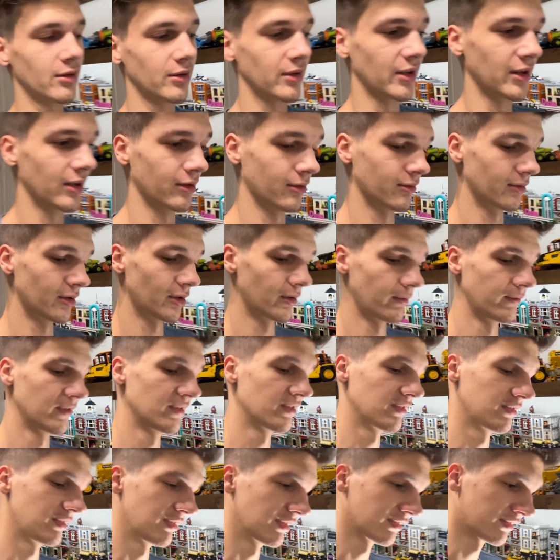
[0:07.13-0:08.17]
Now,
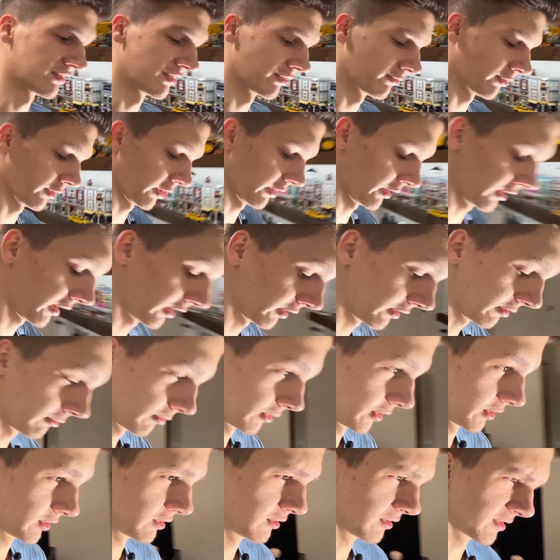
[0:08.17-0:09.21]
obviously that's not what I actually wanna
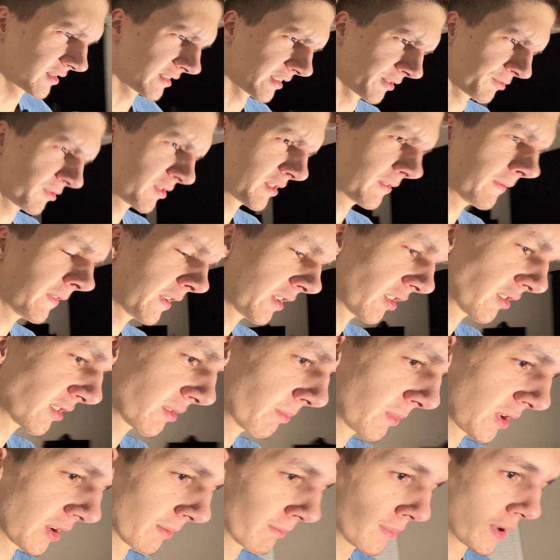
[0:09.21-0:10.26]
do. It's not what this video is gonna
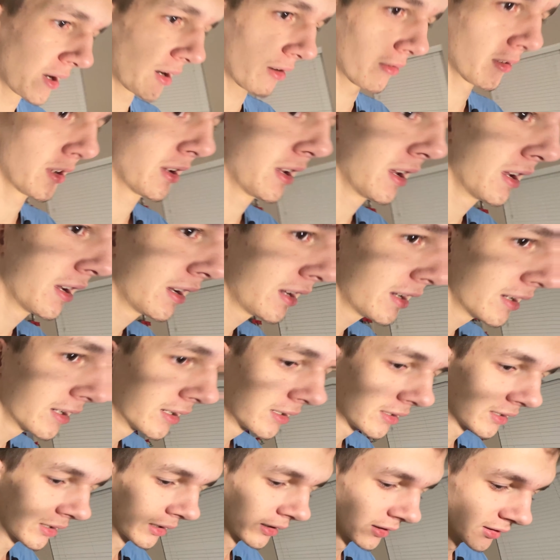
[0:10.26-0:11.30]
be about,
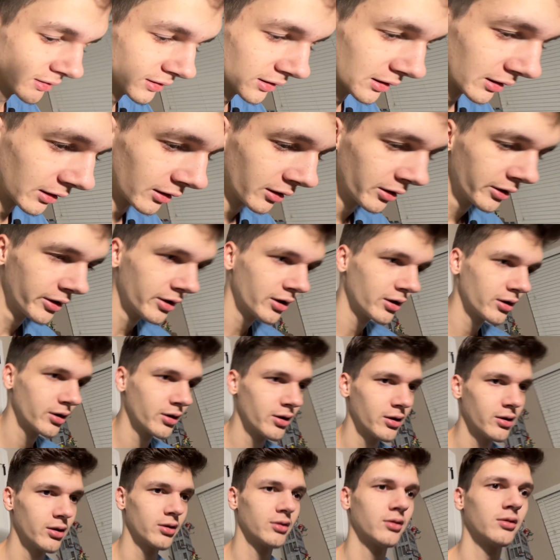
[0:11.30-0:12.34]
is uh,
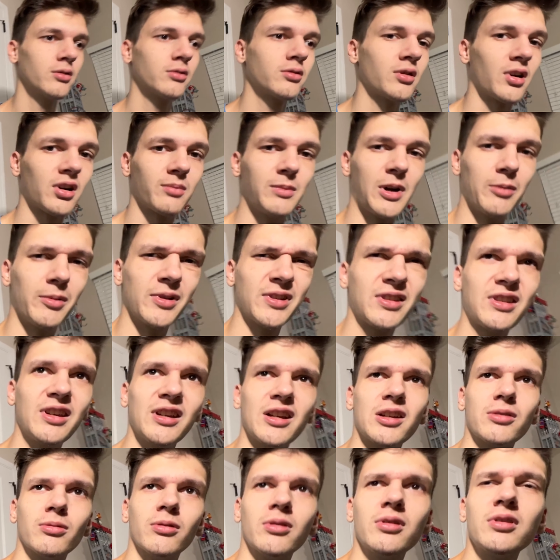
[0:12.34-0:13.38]
talking about my schedule.